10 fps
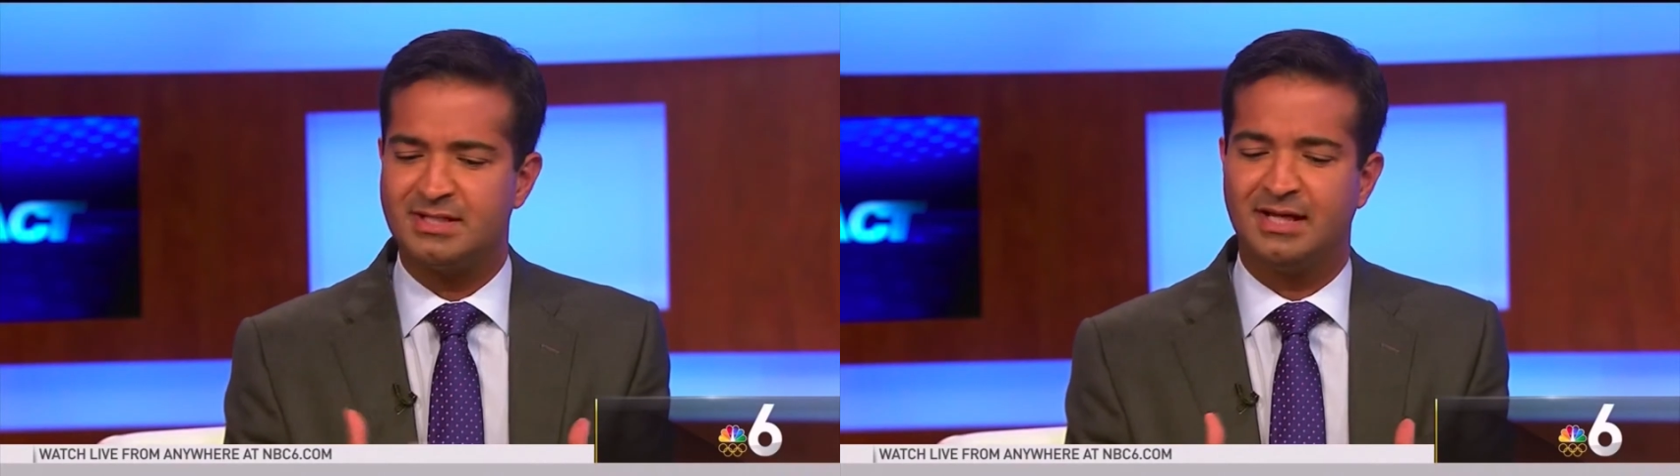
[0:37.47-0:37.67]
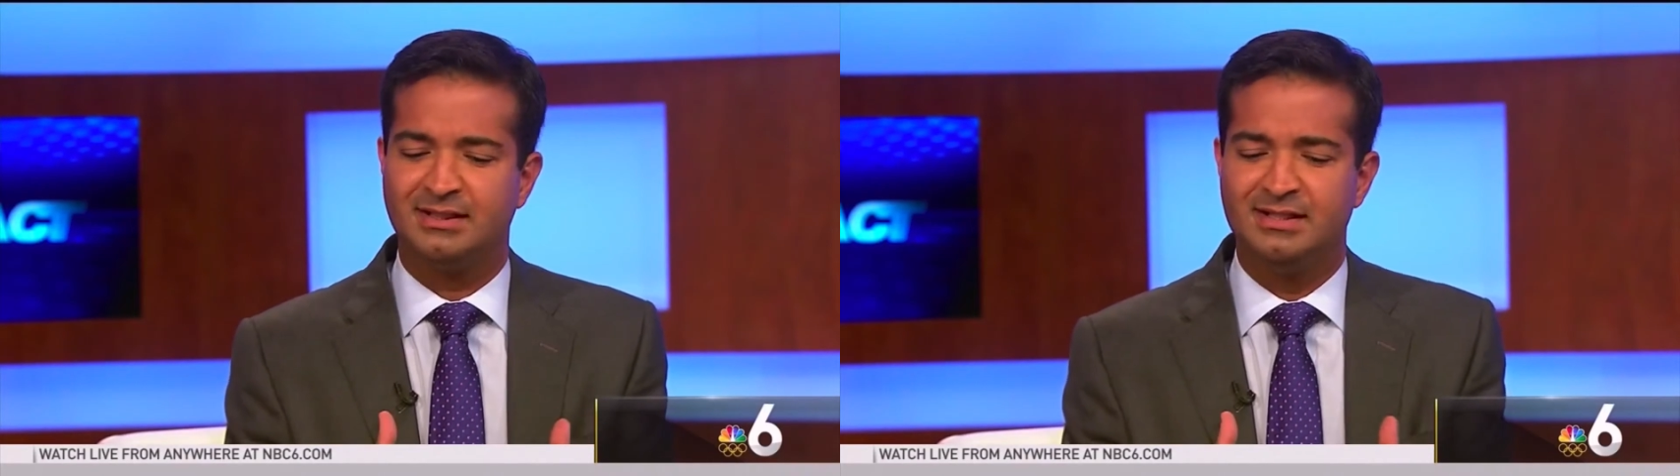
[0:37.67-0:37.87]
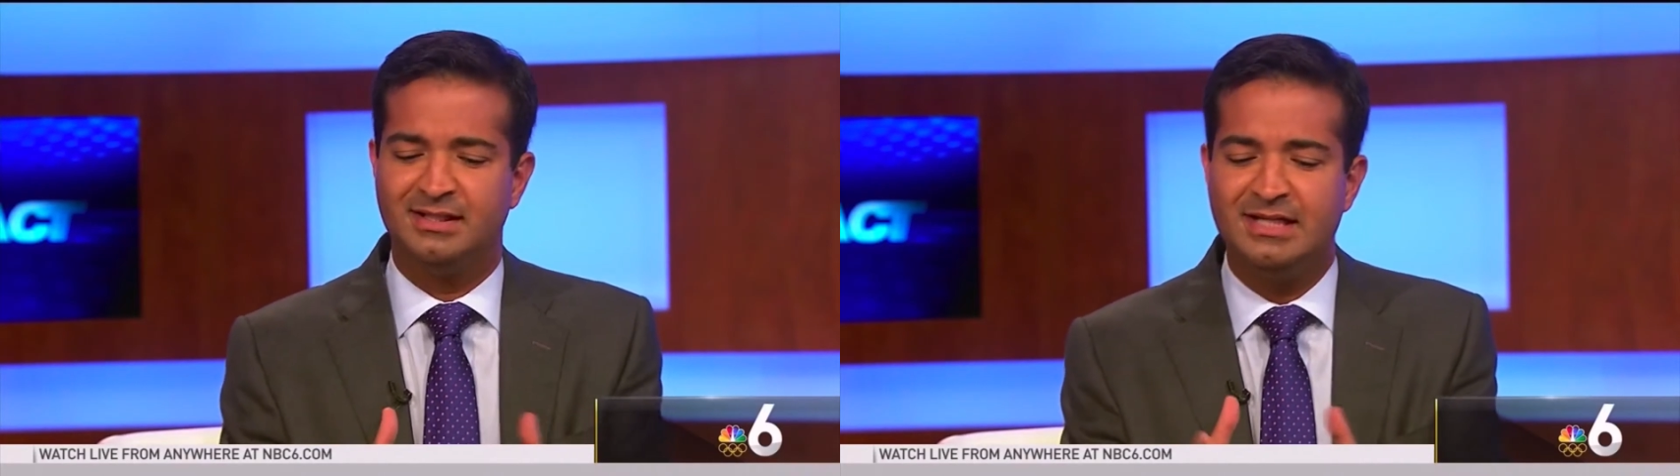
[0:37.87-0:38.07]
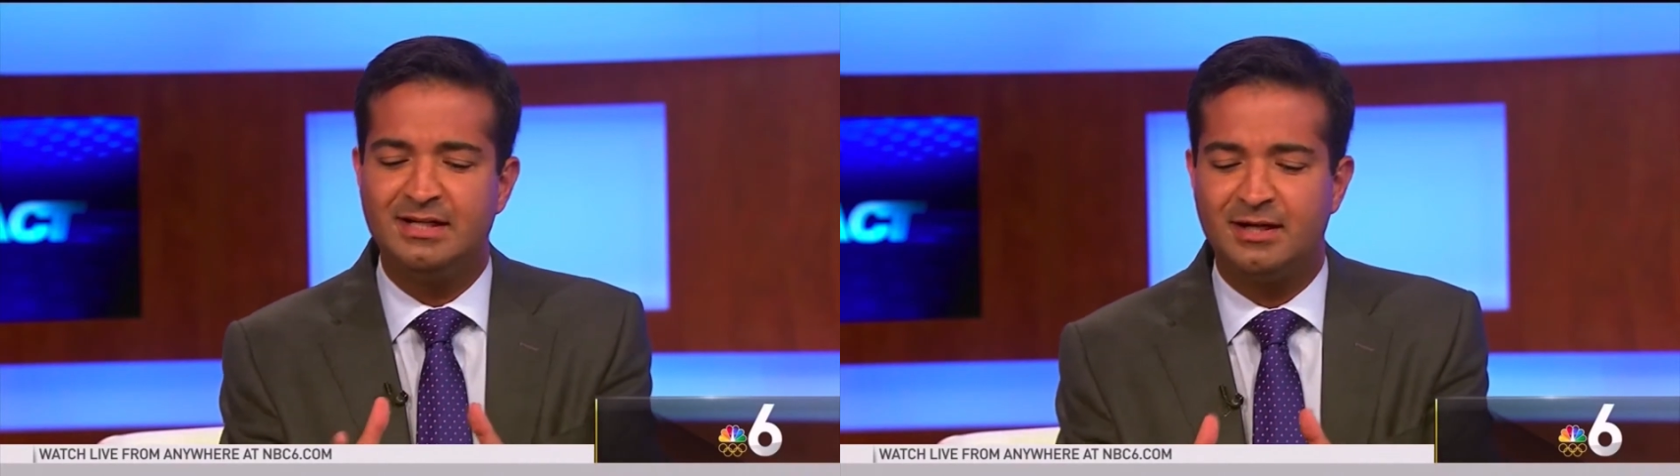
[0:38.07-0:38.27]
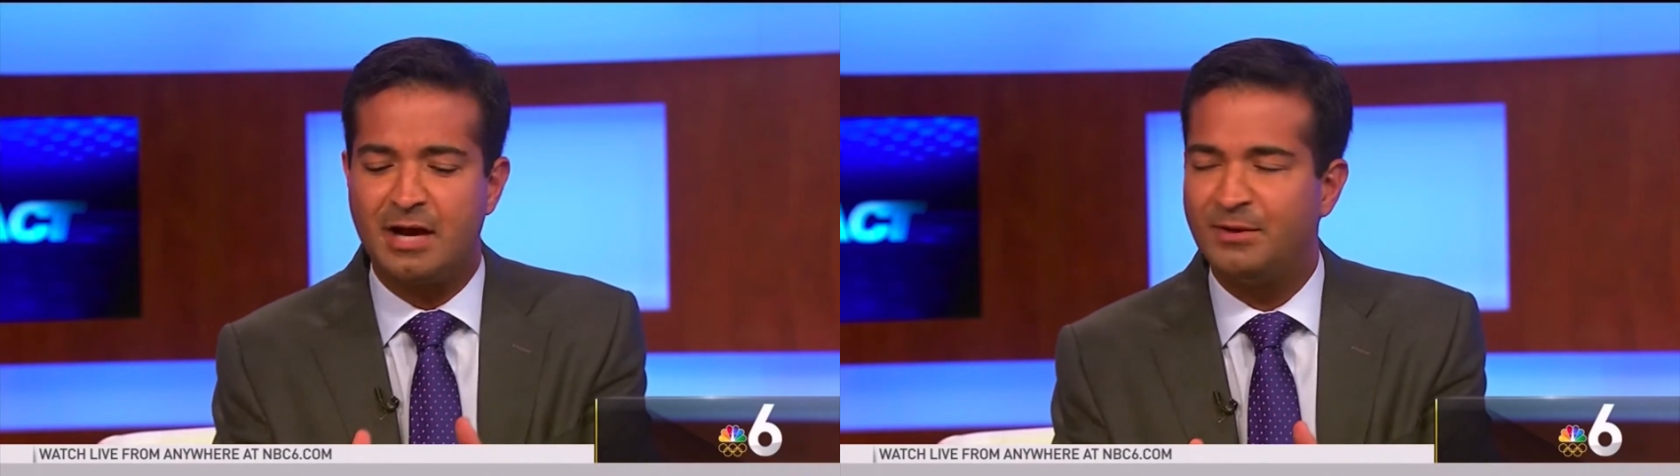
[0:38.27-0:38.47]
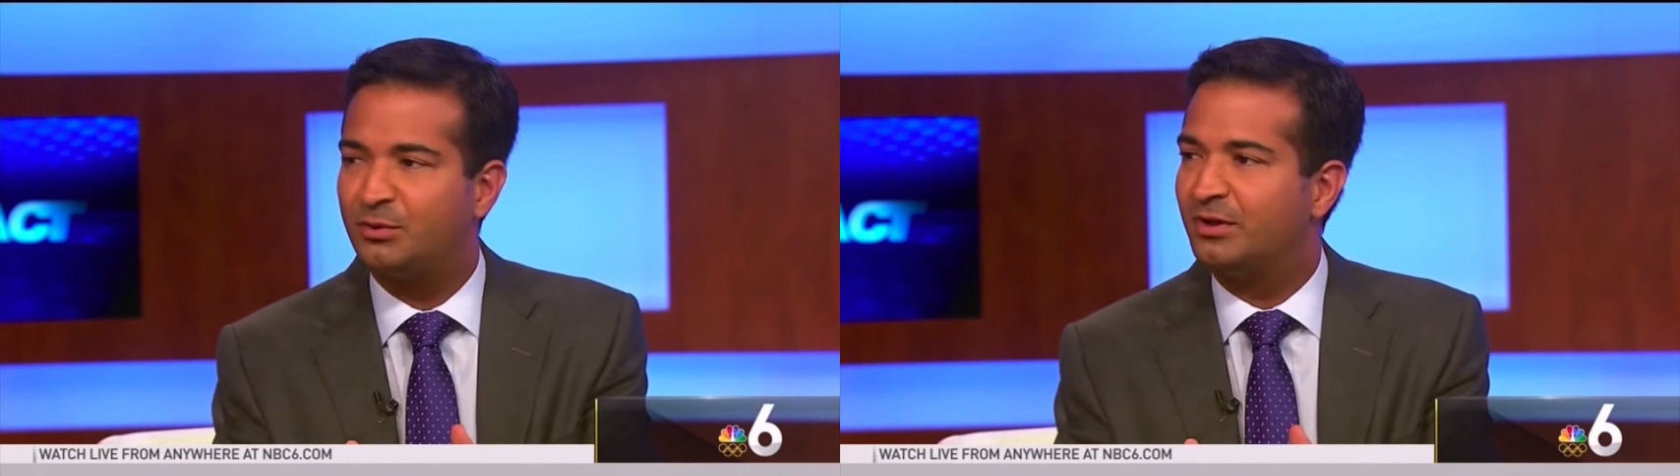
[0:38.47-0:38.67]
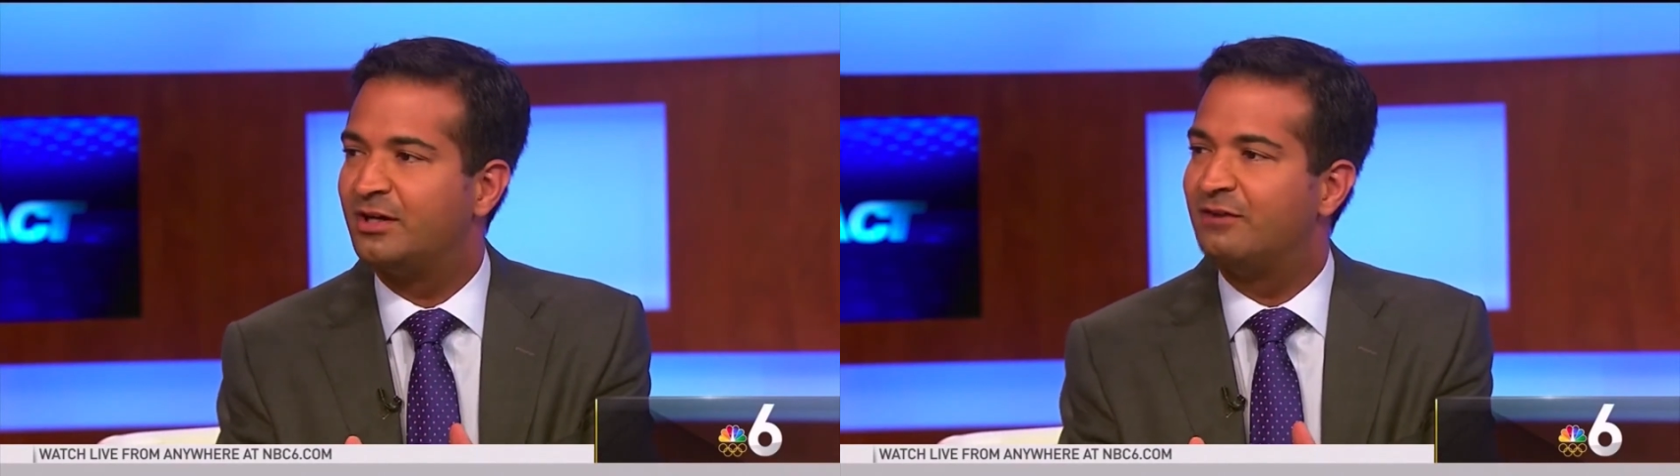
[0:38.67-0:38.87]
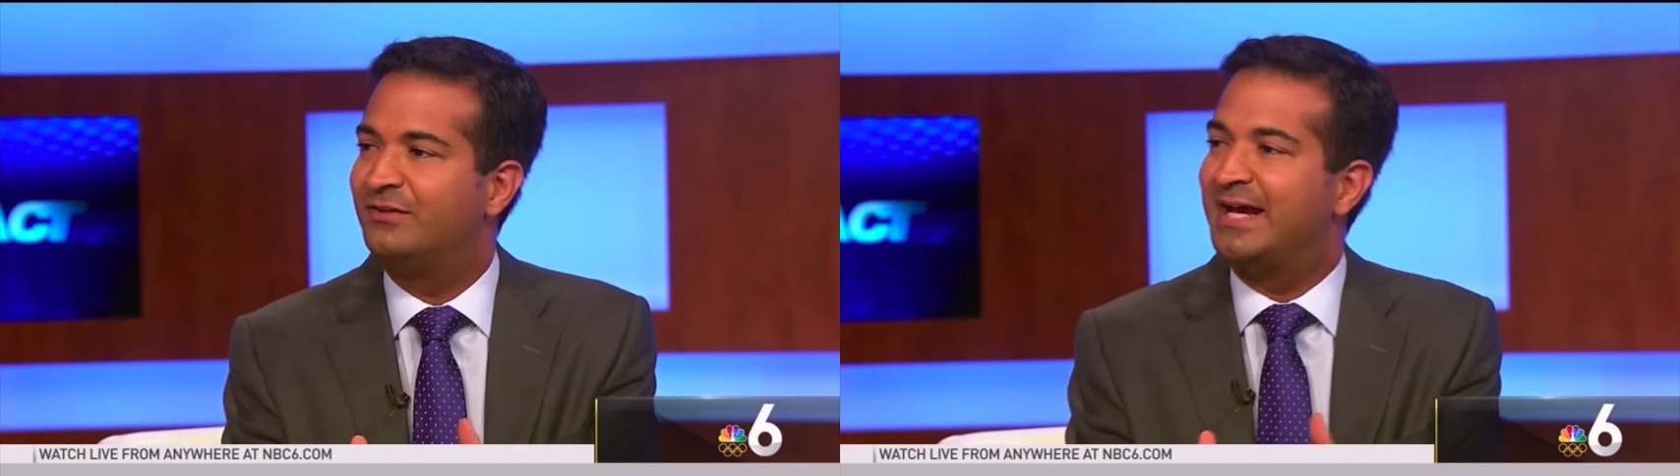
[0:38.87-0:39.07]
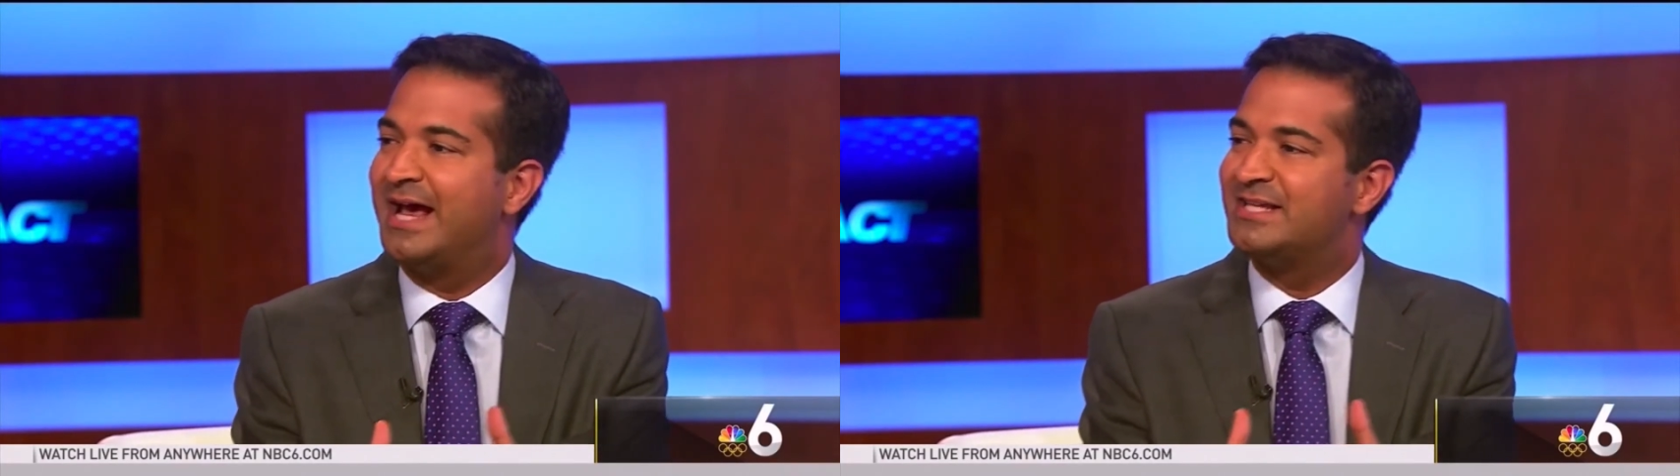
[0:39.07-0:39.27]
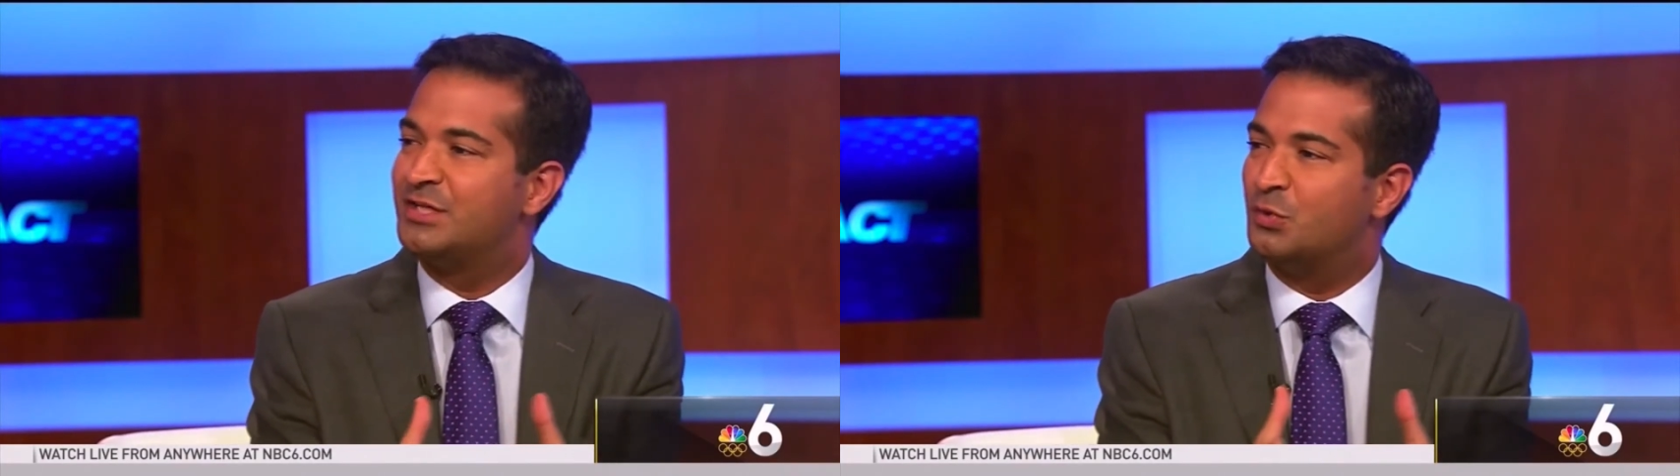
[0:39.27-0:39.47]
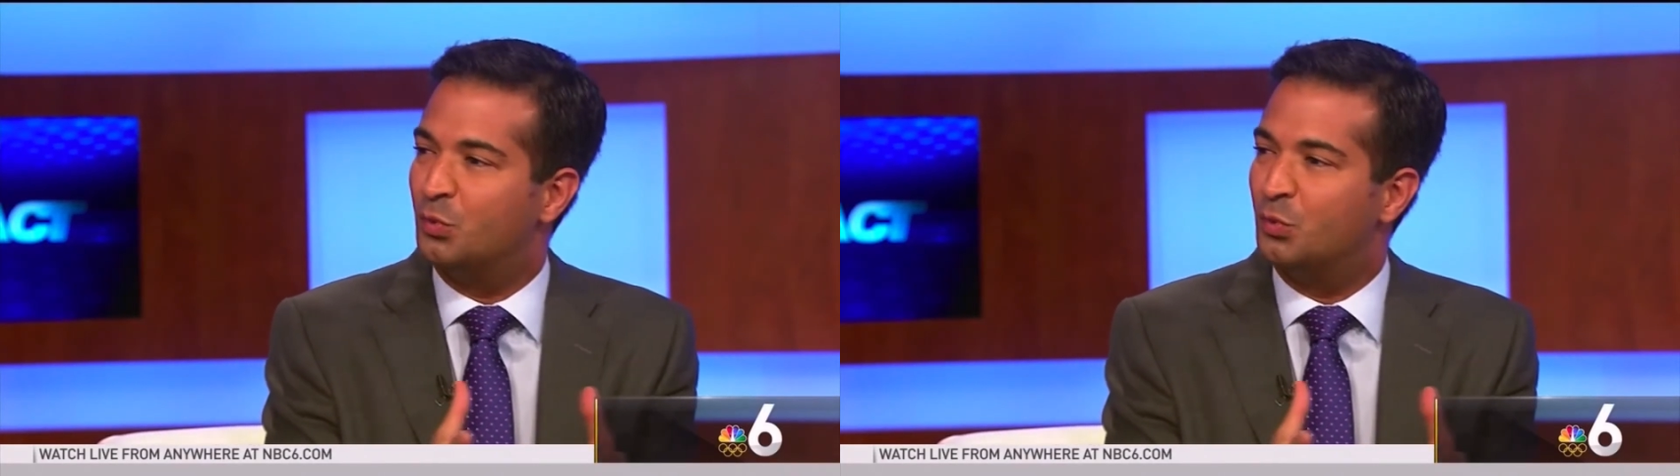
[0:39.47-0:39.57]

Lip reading: is that the economic recovery hasn't